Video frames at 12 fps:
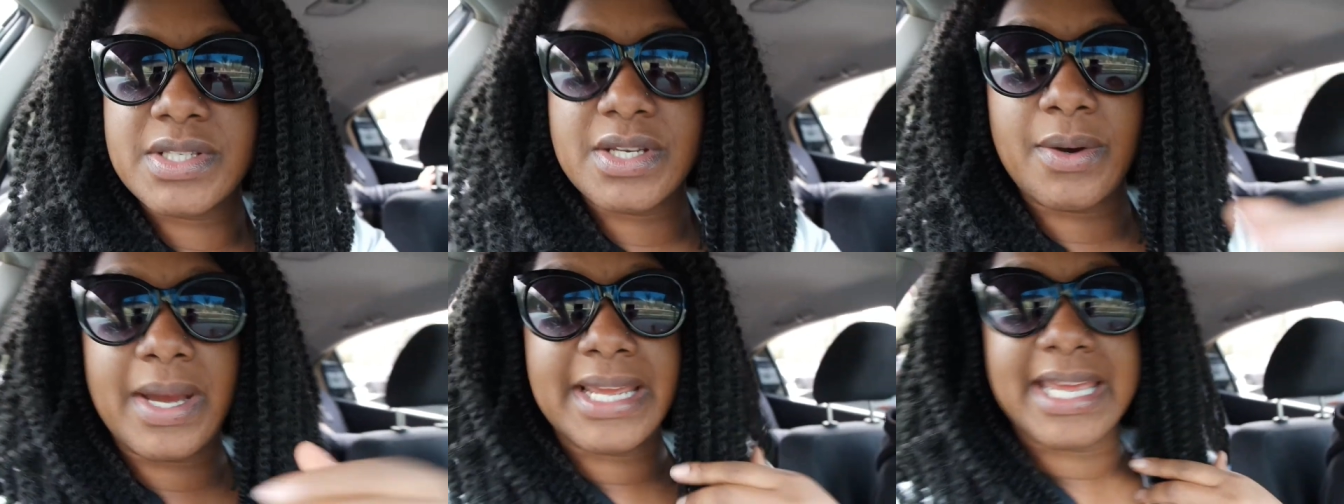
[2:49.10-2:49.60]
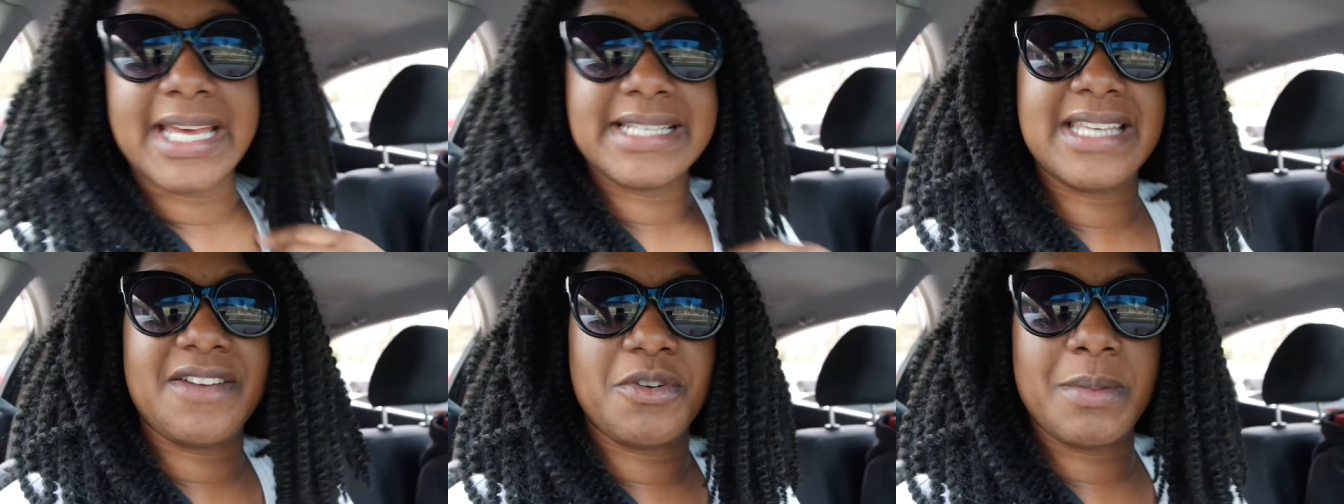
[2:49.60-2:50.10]
So I
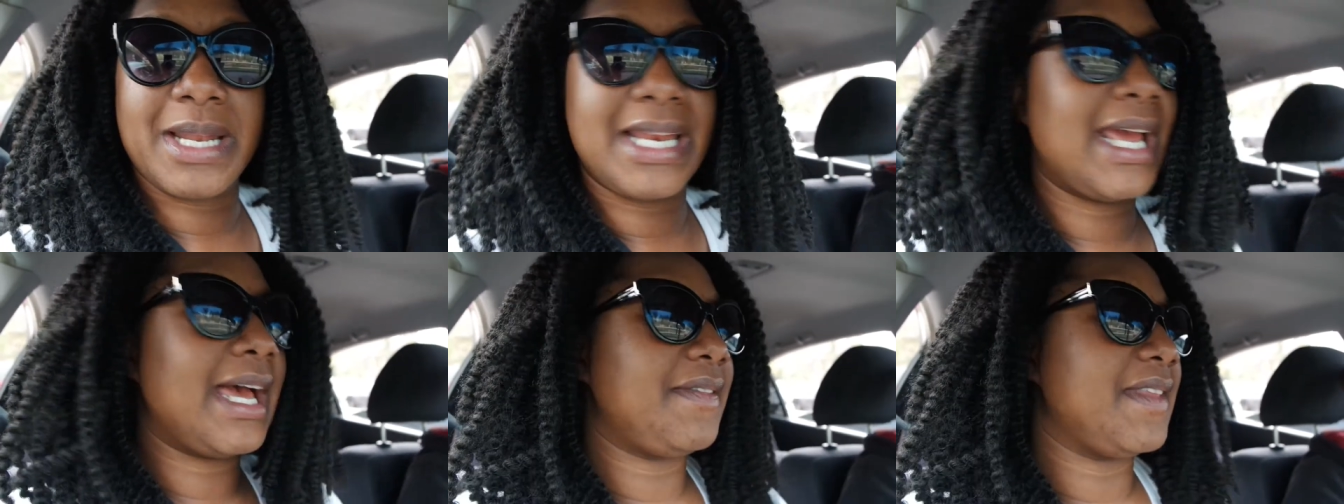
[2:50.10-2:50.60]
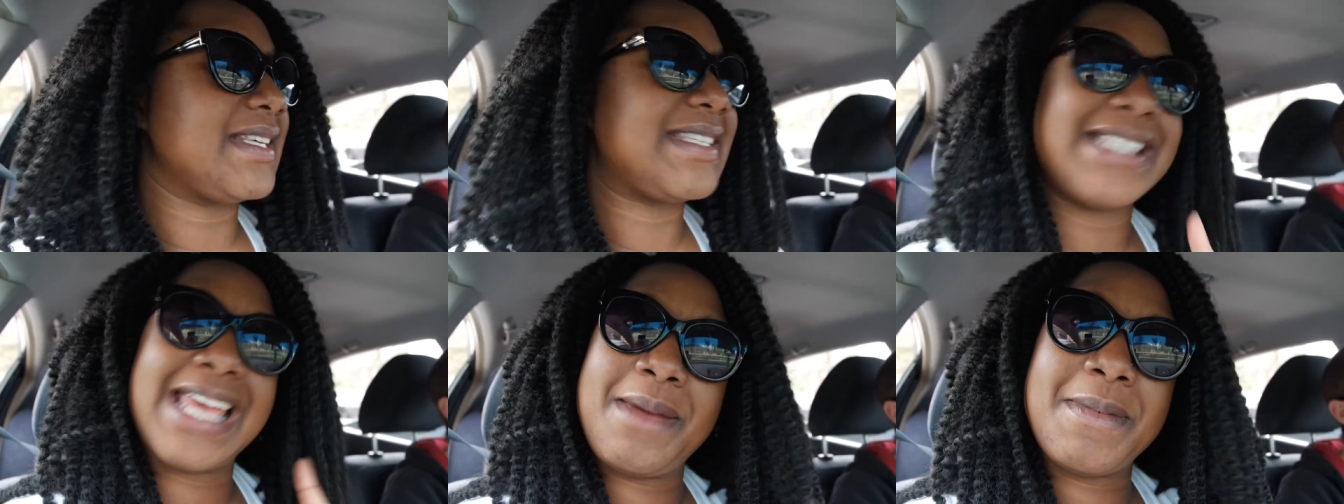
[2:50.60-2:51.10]
guess everybody had the
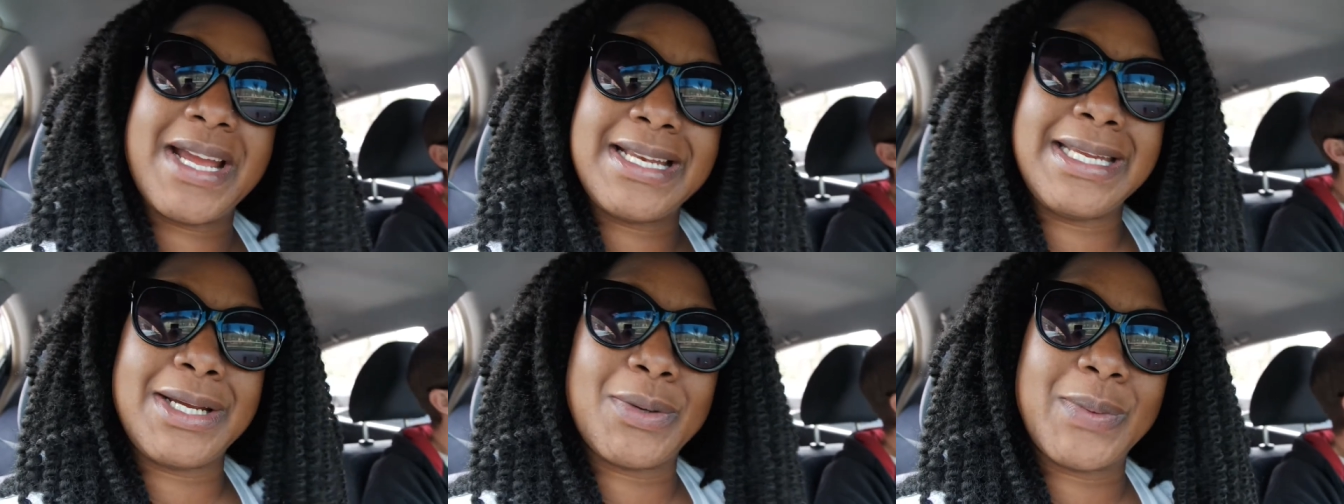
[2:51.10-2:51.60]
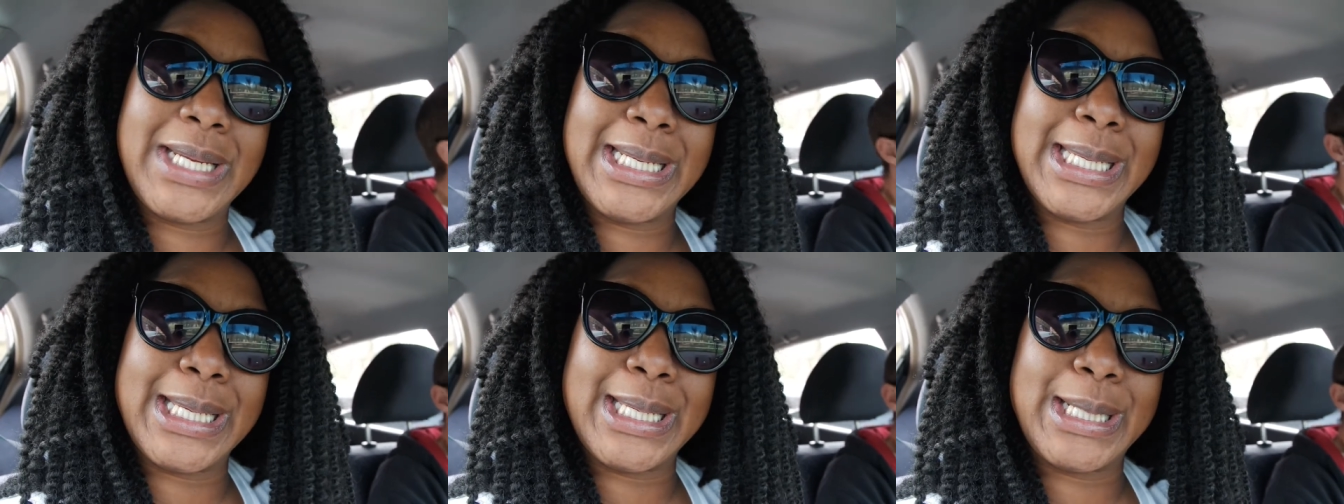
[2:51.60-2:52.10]
same idea we
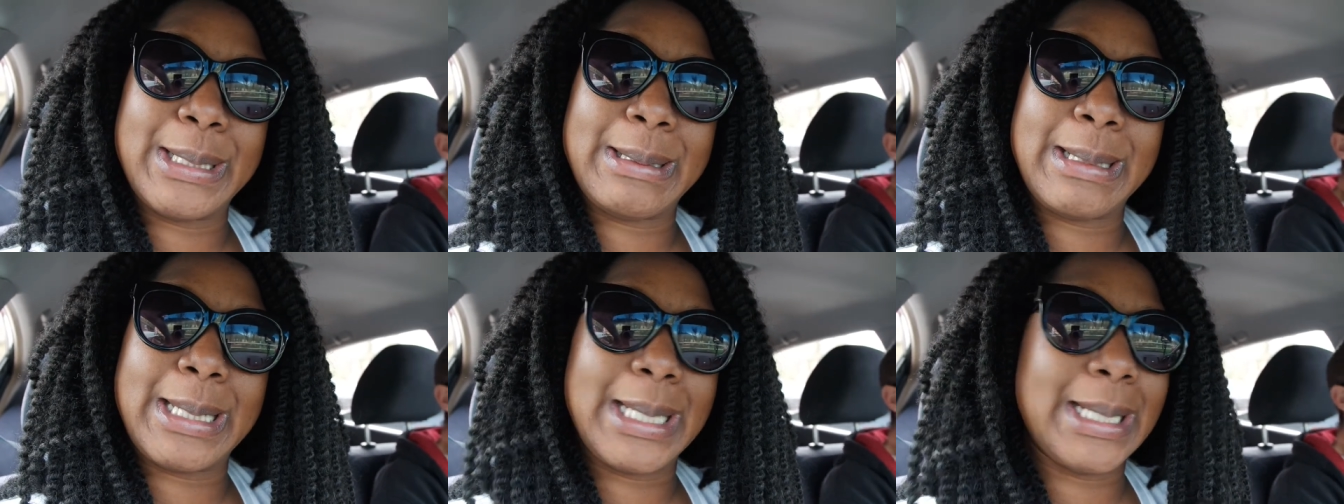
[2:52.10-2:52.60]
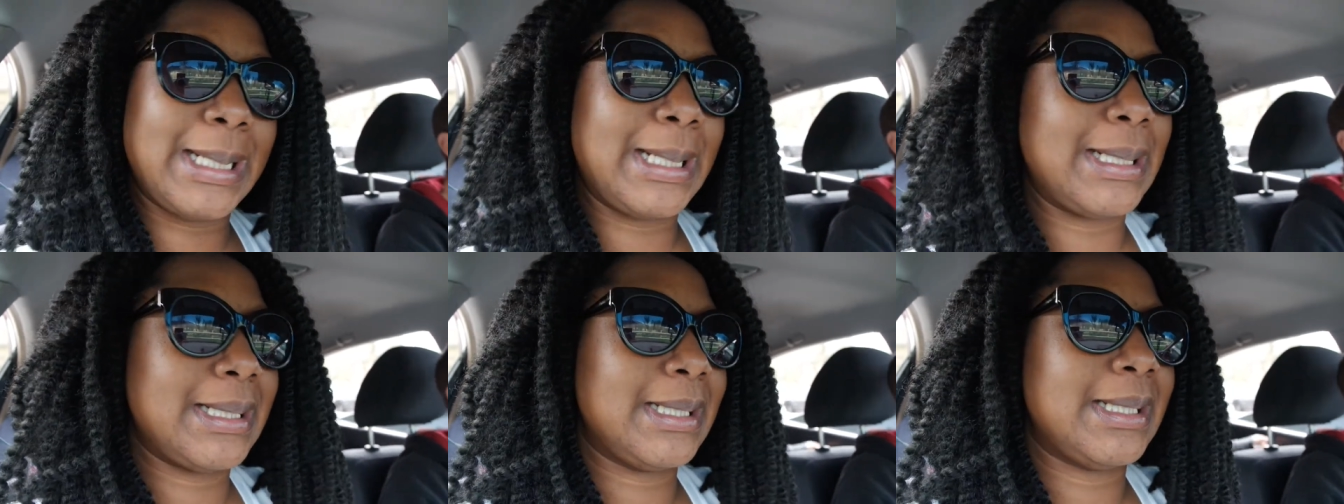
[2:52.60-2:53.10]
did,
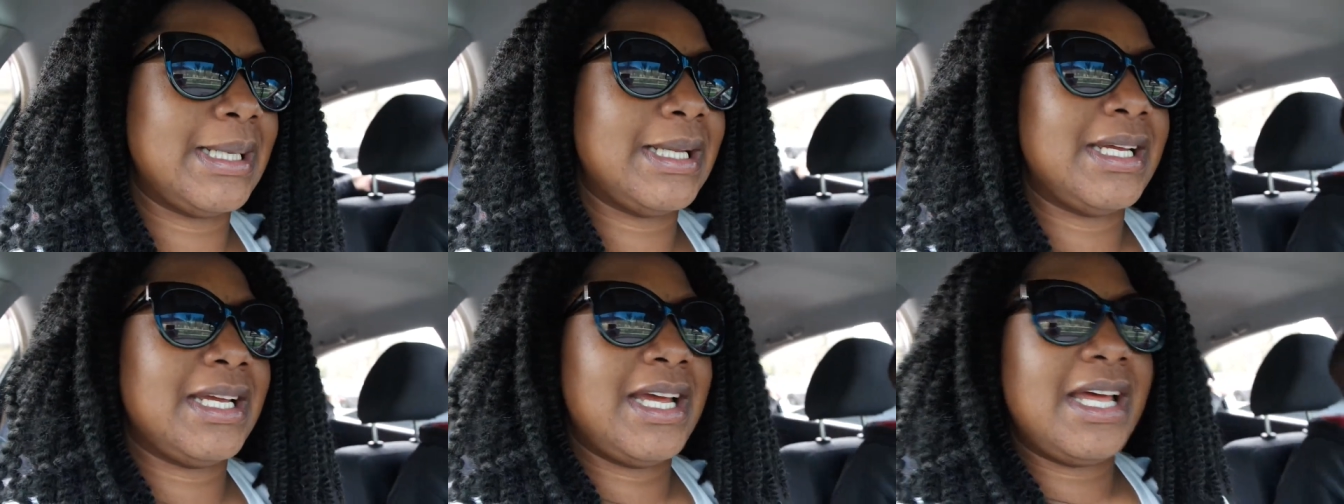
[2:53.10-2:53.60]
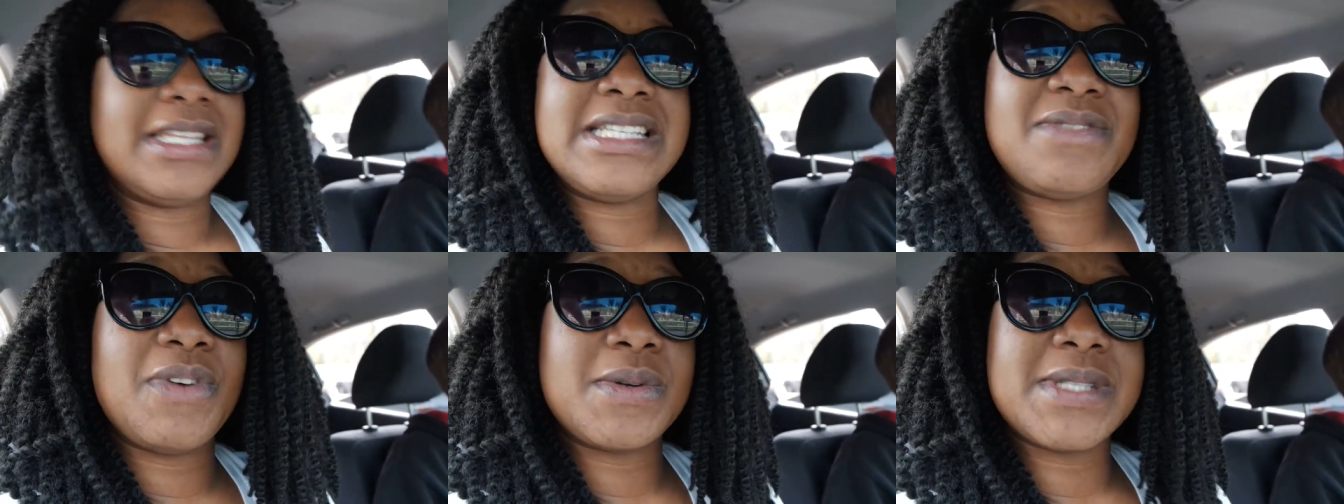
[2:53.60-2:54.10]
okay?
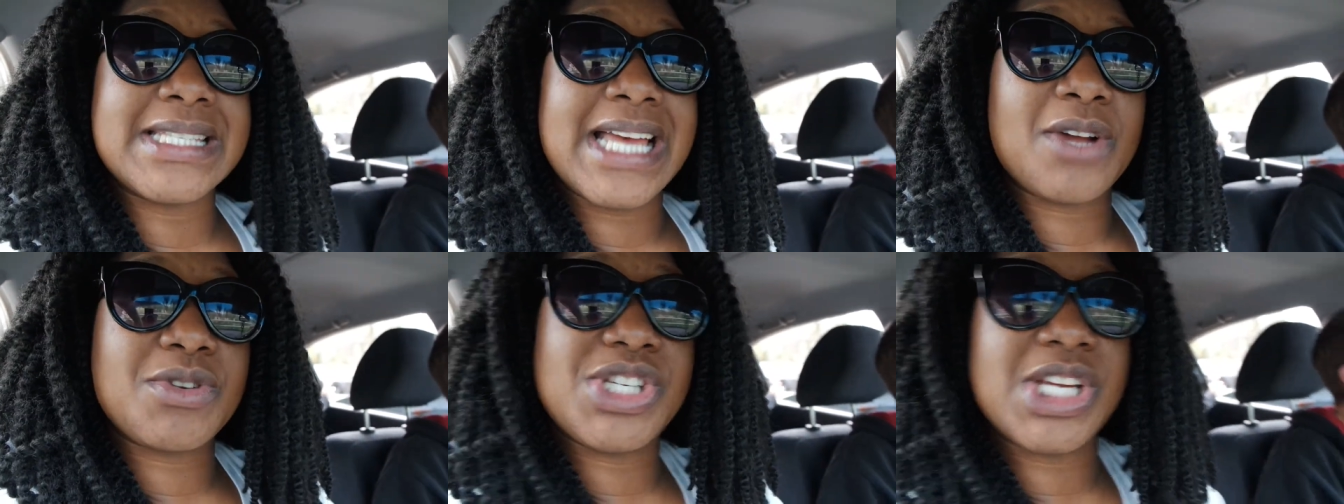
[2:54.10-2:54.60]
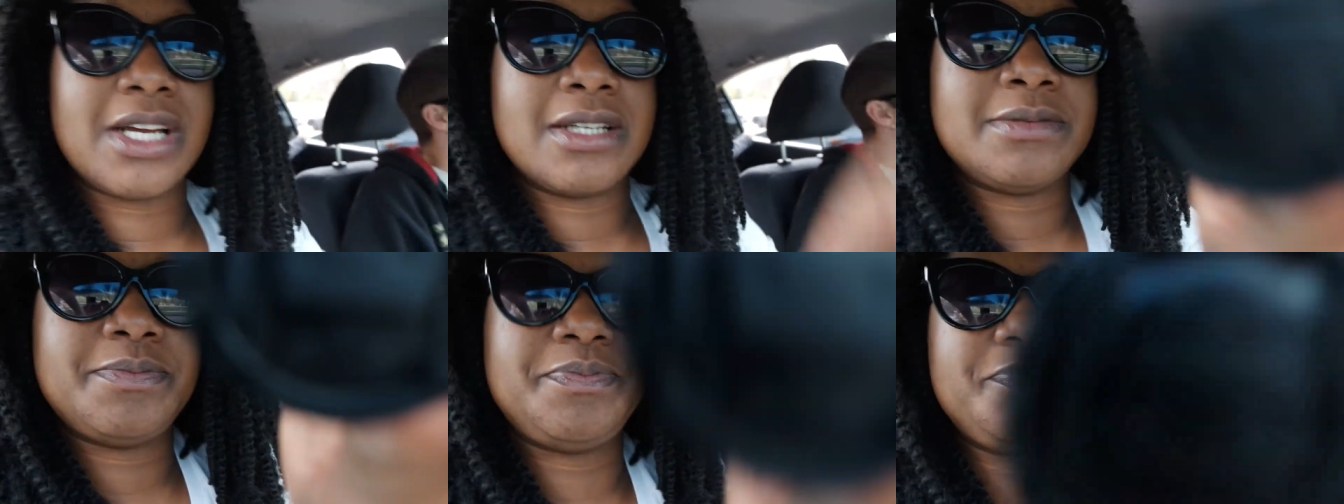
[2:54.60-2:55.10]
These folks is out here